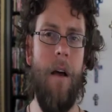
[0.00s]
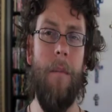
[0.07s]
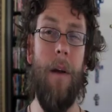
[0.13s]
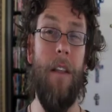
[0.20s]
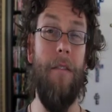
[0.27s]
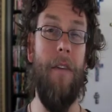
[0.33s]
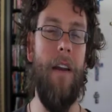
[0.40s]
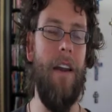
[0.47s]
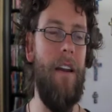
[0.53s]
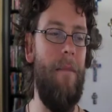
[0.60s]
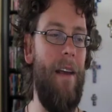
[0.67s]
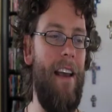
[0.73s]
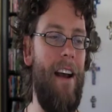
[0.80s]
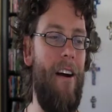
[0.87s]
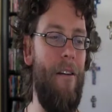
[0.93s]
But it's funny to
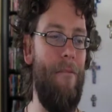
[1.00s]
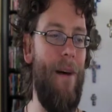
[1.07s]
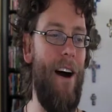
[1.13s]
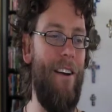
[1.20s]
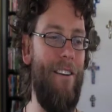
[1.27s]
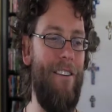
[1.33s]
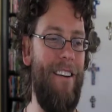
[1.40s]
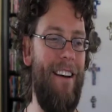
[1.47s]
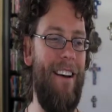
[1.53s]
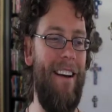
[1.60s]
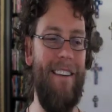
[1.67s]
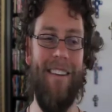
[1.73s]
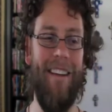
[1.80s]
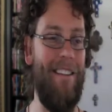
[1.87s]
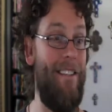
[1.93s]
me, our
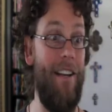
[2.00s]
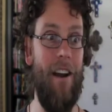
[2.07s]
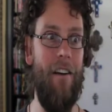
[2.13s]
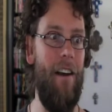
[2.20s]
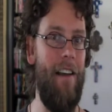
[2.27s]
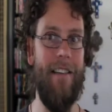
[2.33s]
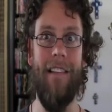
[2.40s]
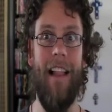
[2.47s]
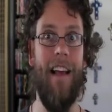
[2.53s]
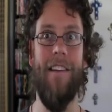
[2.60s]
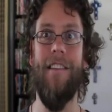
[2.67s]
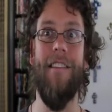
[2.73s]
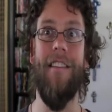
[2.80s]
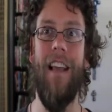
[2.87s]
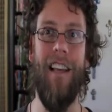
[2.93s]
modern dictionary /
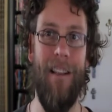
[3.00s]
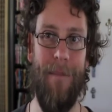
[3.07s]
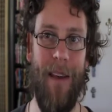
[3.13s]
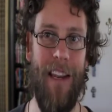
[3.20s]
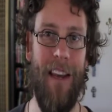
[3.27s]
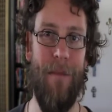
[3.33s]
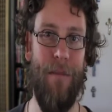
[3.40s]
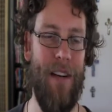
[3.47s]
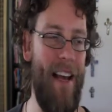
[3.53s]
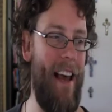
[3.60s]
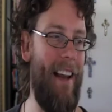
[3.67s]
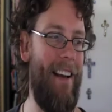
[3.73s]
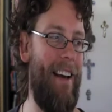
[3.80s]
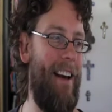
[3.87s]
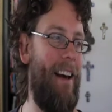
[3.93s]
Encyclopedia
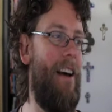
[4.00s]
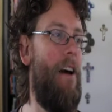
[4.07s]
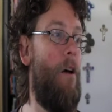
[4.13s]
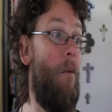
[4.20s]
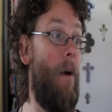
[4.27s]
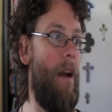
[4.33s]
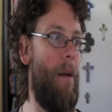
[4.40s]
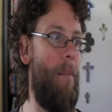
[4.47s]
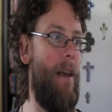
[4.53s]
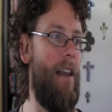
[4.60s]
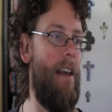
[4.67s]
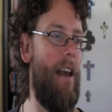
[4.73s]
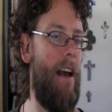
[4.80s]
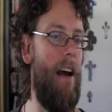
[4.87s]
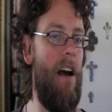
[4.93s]
Britannica,
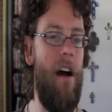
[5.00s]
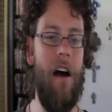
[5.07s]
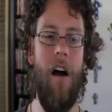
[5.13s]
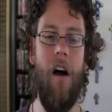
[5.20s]
Wikipedia,